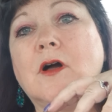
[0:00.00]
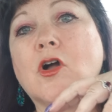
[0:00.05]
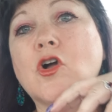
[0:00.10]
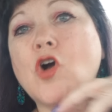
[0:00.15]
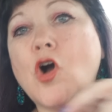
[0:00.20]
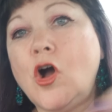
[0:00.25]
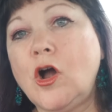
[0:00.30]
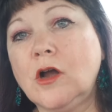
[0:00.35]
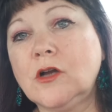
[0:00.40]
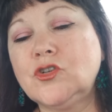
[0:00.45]

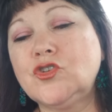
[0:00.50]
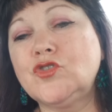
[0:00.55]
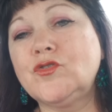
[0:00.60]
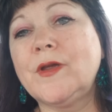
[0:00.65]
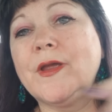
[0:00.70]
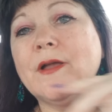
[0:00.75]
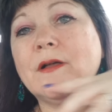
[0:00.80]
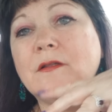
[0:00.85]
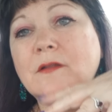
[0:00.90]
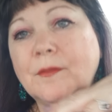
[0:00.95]
car
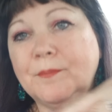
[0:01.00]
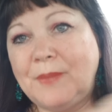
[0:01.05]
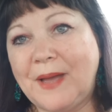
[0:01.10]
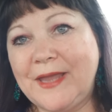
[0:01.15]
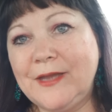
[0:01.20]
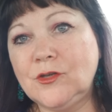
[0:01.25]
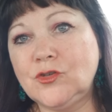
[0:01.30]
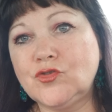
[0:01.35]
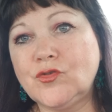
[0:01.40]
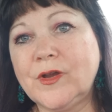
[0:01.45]
trail, a
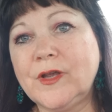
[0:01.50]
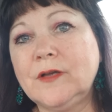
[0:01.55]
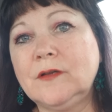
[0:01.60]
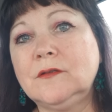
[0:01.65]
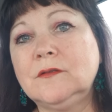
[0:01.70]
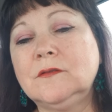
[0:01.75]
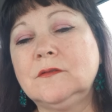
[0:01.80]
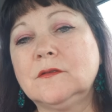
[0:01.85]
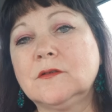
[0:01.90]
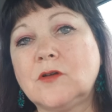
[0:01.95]
bike
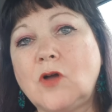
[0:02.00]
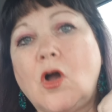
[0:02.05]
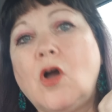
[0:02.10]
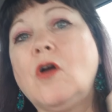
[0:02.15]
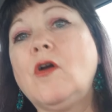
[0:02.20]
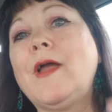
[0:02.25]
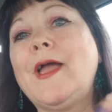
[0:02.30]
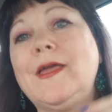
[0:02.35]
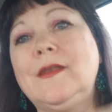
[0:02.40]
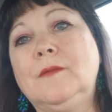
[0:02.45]
trail,
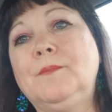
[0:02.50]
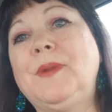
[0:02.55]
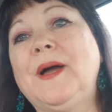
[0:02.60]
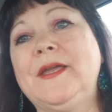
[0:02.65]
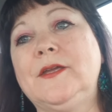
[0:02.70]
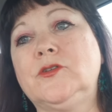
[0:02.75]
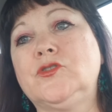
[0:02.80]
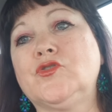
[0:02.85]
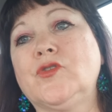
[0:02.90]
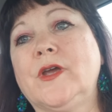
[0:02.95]
car and a
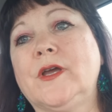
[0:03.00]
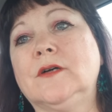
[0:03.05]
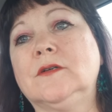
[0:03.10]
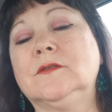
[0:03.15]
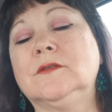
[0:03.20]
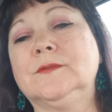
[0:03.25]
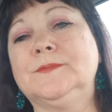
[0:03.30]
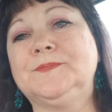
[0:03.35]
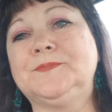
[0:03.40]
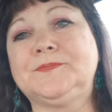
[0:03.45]
bike trail.
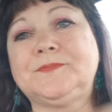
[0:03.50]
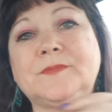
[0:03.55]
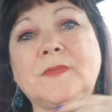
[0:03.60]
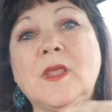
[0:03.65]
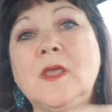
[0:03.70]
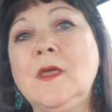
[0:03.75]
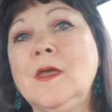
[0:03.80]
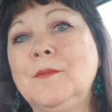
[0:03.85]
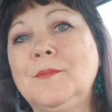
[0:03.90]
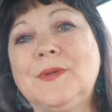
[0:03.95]

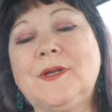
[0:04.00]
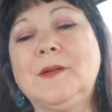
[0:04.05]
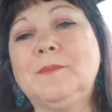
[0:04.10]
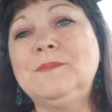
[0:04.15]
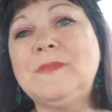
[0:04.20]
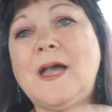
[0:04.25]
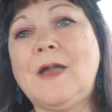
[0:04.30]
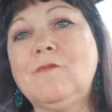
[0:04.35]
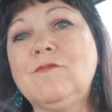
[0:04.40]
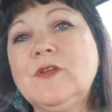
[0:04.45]
But I'm
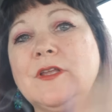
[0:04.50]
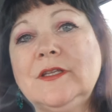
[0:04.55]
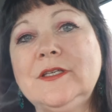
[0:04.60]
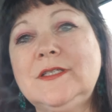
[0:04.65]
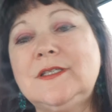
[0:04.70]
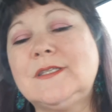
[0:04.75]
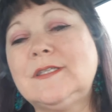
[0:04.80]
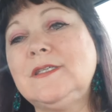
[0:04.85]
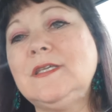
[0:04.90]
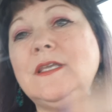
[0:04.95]
not really
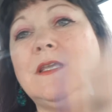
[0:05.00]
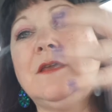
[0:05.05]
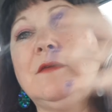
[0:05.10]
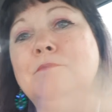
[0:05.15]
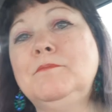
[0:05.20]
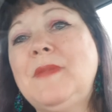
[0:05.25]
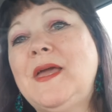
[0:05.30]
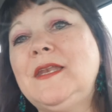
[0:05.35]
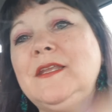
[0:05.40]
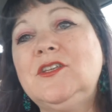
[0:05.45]

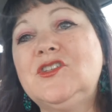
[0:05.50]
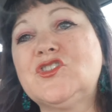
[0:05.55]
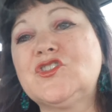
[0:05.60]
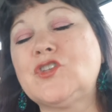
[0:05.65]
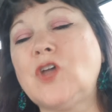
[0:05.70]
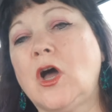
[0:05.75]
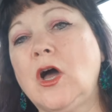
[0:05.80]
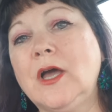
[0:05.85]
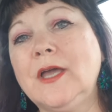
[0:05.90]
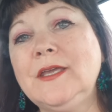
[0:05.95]
seeing many
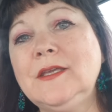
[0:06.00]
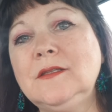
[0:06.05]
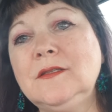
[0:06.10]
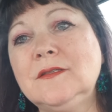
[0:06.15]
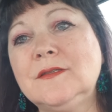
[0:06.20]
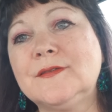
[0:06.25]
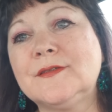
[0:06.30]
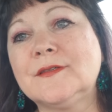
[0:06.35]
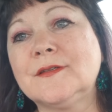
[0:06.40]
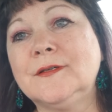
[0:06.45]

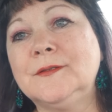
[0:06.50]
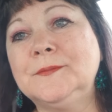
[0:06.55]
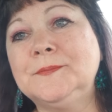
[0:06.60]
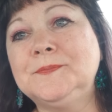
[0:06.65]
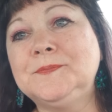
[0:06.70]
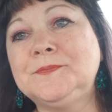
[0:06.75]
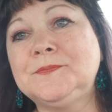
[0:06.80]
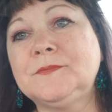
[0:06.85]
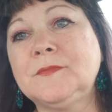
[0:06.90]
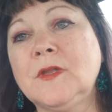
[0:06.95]
signs.
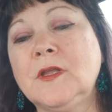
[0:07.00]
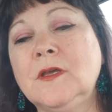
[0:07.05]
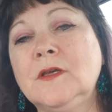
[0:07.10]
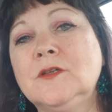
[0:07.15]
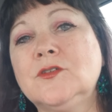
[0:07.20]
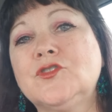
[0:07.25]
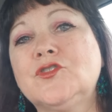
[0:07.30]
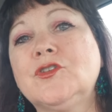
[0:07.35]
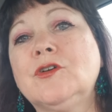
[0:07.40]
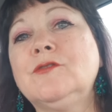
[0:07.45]

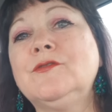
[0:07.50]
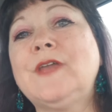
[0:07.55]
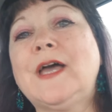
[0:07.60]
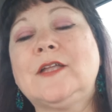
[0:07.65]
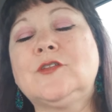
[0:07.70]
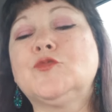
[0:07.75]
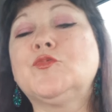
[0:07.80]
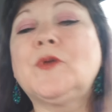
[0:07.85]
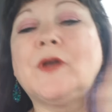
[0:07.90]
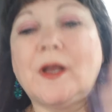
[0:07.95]
So
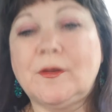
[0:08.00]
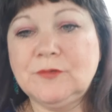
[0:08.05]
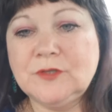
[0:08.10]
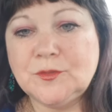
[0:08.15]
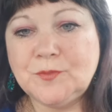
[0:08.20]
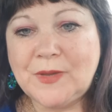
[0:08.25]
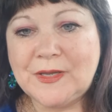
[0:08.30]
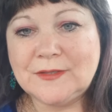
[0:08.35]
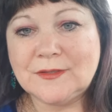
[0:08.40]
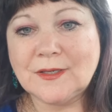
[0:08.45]
that's what I was
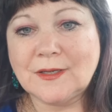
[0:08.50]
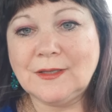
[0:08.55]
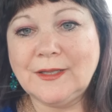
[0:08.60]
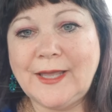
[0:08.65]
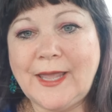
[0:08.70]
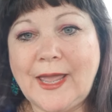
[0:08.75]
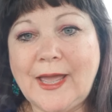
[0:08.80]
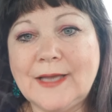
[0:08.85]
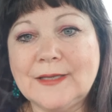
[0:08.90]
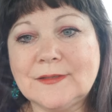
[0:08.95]

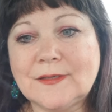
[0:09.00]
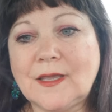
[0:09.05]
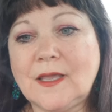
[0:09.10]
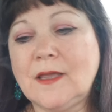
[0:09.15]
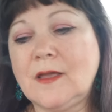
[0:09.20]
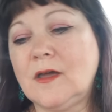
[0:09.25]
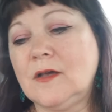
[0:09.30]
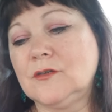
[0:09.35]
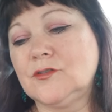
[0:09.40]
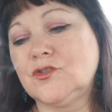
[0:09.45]
basically
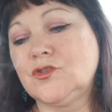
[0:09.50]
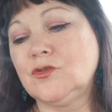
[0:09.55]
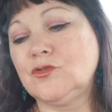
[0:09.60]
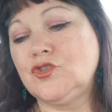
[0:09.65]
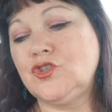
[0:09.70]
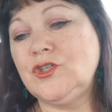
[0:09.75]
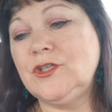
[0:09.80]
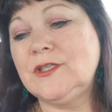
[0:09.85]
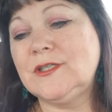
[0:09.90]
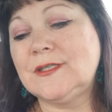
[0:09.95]
asking her. So
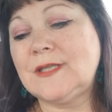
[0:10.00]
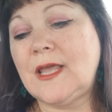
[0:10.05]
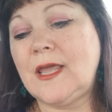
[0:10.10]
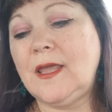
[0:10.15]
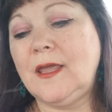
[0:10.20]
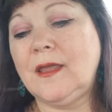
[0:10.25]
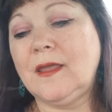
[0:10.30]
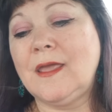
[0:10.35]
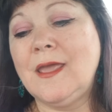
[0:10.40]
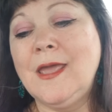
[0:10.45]
she's
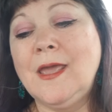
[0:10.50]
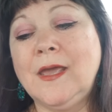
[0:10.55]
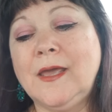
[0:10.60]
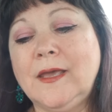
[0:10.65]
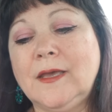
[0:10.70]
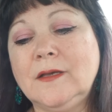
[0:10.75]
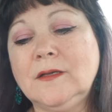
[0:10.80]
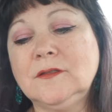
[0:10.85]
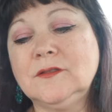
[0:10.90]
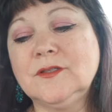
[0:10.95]
saying
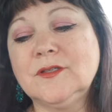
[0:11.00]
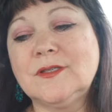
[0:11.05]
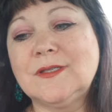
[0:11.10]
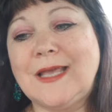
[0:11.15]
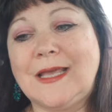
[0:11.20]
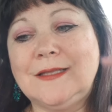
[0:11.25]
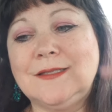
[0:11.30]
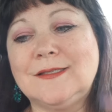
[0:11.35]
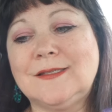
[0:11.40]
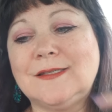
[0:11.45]
hills
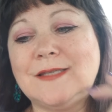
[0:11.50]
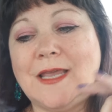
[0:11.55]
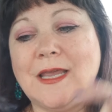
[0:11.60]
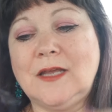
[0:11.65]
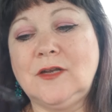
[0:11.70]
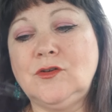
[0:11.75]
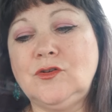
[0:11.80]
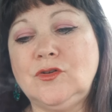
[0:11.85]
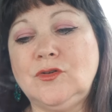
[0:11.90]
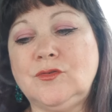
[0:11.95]
and
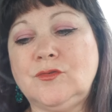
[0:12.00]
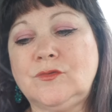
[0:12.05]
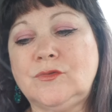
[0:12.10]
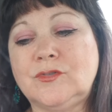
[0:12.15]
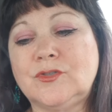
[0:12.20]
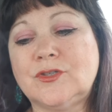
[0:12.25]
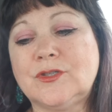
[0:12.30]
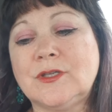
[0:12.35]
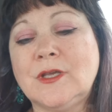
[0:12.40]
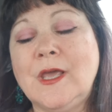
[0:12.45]
sand
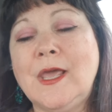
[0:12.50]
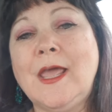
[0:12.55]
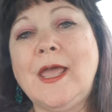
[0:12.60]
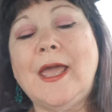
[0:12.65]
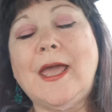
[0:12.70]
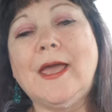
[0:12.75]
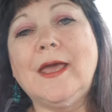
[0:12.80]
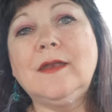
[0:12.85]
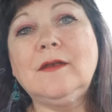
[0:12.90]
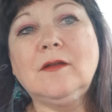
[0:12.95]
dunes.
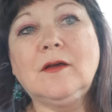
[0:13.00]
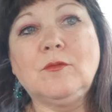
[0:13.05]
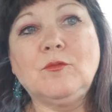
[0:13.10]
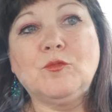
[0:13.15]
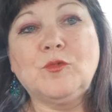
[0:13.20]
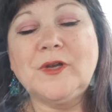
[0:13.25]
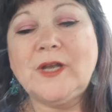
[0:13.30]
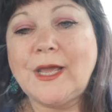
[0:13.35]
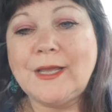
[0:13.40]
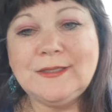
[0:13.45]
And
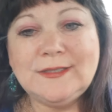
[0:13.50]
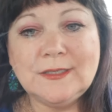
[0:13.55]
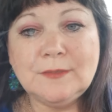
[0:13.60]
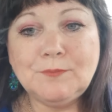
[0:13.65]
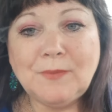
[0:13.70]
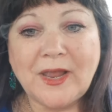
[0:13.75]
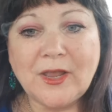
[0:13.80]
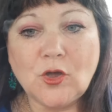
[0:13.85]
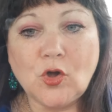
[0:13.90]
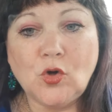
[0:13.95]
when I did
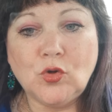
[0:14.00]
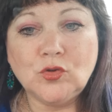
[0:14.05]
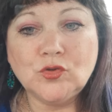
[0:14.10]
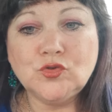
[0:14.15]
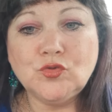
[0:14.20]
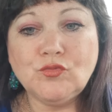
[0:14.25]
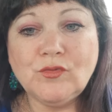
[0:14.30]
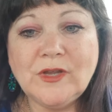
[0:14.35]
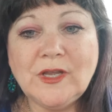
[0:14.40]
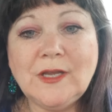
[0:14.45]
my
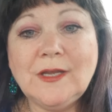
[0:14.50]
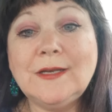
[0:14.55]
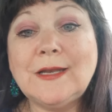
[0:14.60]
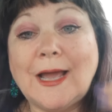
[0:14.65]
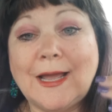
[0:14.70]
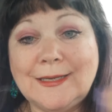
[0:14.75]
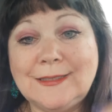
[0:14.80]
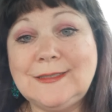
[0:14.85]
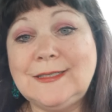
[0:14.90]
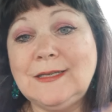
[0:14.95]
cold read,
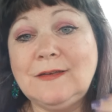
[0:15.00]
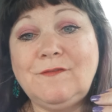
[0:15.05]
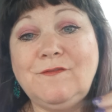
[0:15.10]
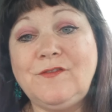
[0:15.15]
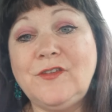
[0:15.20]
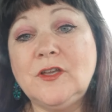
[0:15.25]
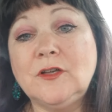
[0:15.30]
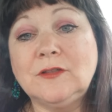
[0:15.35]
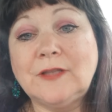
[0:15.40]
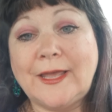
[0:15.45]
I did
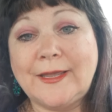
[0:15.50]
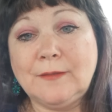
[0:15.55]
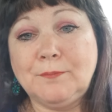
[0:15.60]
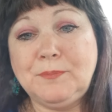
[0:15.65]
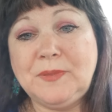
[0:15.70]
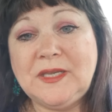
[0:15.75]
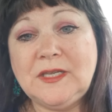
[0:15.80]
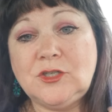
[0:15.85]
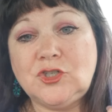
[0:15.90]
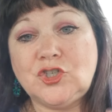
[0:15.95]
feel like
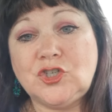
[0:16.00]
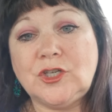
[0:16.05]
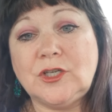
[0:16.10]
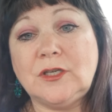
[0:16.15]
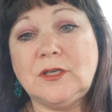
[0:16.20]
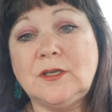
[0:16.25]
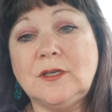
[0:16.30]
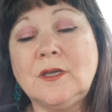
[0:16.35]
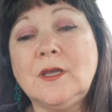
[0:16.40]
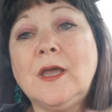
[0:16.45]

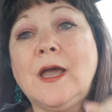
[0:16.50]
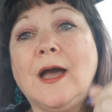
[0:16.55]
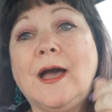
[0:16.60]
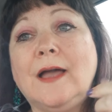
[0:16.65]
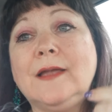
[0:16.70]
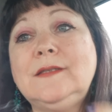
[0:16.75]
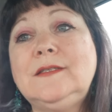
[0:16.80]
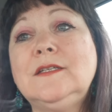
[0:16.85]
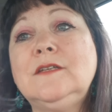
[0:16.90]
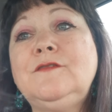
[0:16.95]
beachy.
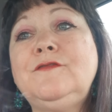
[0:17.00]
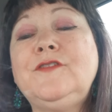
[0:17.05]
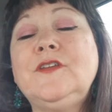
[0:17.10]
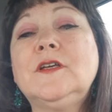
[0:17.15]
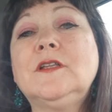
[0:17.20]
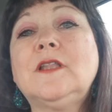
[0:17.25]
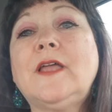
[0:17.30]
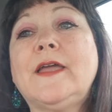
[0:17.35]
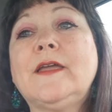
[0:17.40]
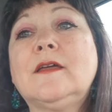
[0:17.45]
I did
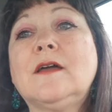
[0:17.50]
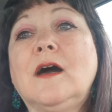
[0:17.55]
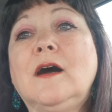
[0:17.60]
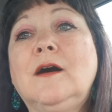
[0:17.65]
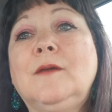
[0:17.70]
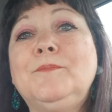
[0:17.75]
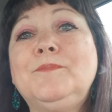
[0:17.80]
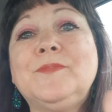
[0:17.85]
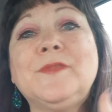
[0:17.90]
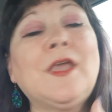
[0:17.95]
feel like,
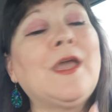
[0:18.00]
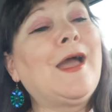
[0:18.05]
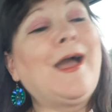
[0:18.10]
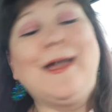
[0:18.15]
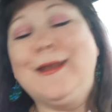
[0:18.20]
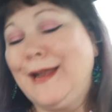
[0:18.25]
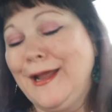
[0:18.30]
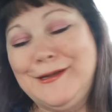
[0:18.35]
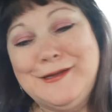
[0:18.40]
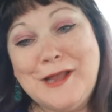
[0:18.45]

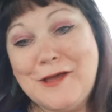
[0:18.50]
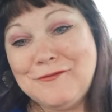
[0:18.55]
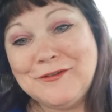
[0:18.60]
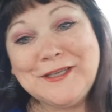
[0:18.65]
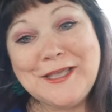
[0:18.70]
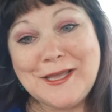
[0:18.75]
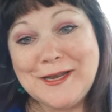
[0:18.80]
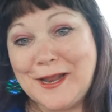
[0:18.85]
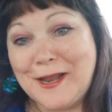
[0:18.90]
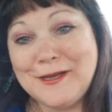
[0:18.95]
and I never
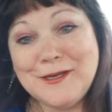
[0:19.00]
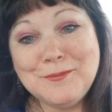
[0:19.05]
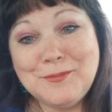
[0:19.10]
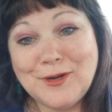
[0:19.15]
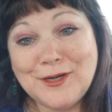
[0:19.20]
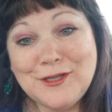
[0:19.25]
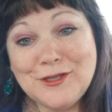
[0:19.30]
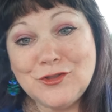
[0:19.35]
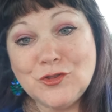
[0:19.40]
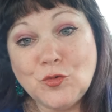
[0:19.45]
get
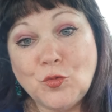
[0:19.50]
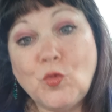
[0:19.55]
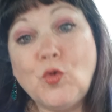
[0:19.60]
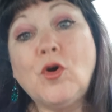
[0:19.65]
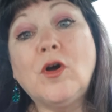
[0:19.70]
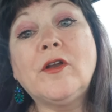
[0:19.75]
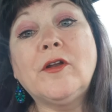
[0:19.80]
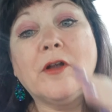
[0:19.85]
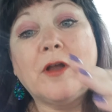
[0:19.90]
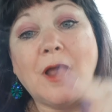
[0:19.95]
anybody in the
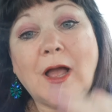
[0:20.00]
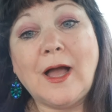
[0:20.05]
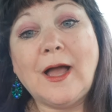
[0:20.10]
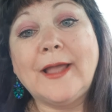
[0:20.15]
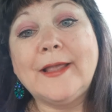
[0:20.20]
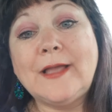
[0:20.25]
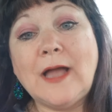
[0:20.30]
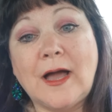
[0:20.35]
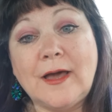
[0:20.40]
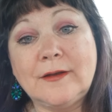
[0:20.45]
water.
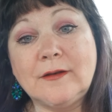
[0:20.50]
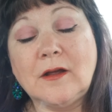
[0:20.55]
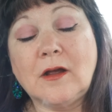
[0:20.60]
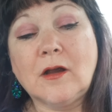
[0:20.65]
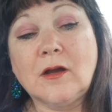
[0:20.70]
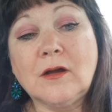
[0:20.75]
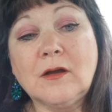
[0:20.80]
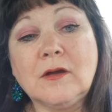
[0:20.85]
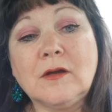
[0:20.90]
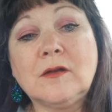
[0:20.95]
I got
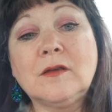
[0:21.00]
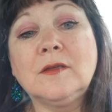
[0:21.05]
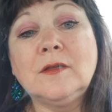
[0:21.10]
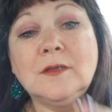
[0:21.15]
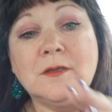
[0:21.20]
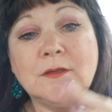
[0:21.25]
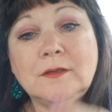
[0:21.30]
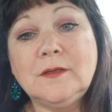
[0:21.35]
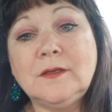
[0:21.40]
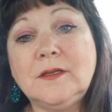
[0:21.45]
her
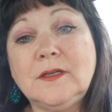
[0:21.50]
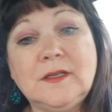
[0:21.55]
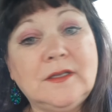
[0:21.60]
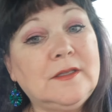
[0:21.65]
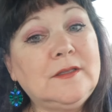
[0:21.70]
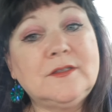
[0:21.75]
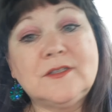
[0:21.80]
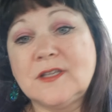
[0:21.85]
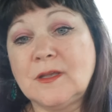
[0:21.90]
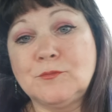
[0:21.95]

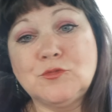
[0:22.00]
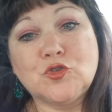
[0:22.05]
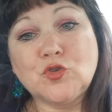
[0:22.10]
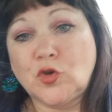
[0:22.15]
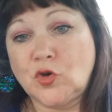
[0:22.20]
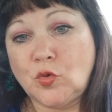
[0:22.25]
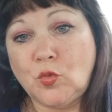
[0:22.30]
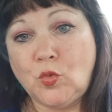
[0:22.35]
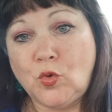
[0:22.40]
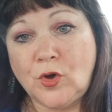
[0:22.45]
in some
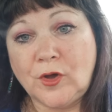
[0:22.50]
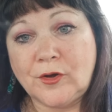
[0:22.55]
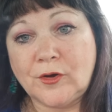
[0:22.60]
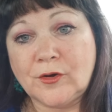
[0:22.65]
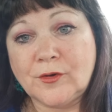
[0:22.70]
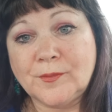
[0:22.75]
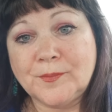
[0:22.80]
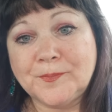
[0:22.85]
sort of water.